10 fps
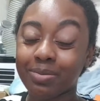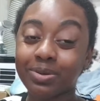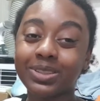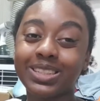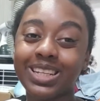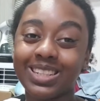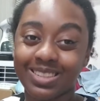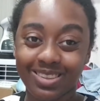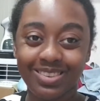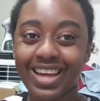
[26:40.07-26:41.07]
able to
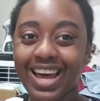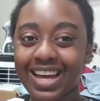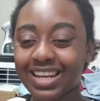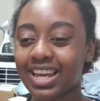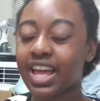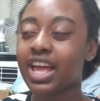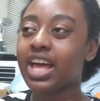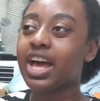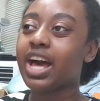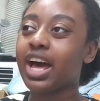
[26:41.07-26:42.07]
do that
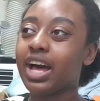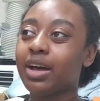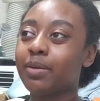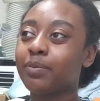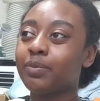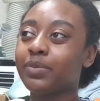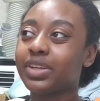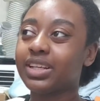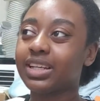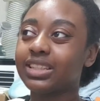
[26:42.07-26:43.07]
um,
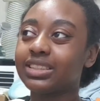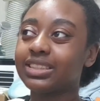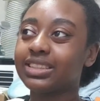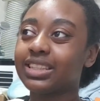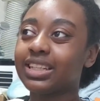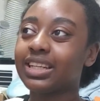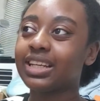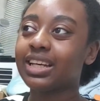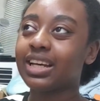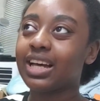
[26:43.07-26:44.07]
because
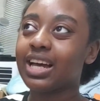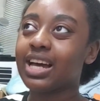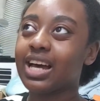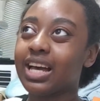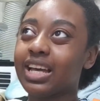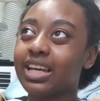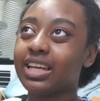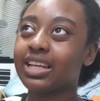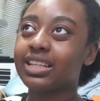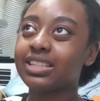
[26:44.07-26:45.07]

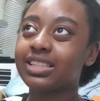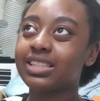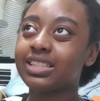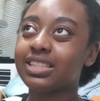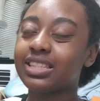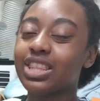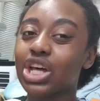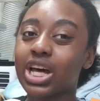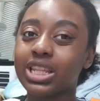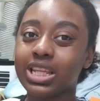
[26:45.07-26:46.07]
I
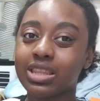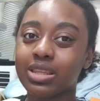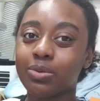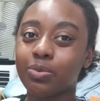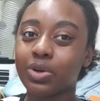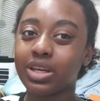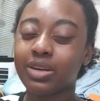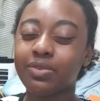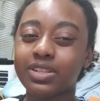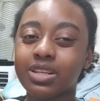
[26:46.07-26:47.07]
thought that the
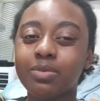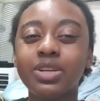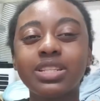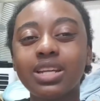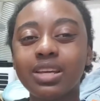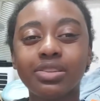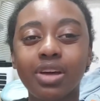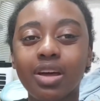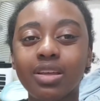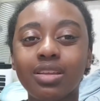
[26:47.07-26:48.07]
wood, for some reason, I
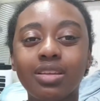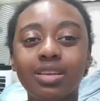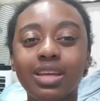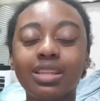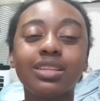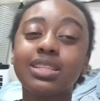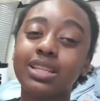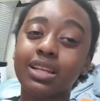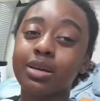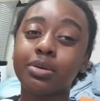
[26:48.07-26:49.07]
thought it looks
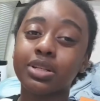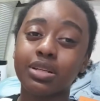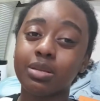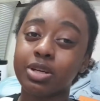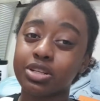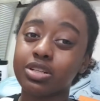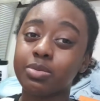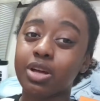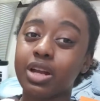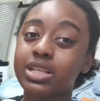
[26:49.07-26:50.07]
exactly how it looked on the picture, to
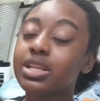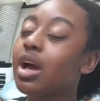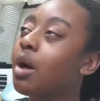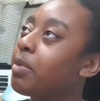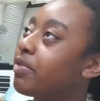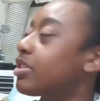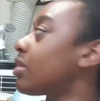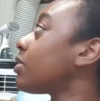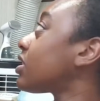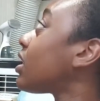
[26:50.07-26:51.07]
be honest, but for
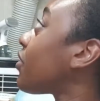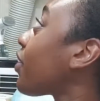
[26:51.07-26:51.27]
some reason, I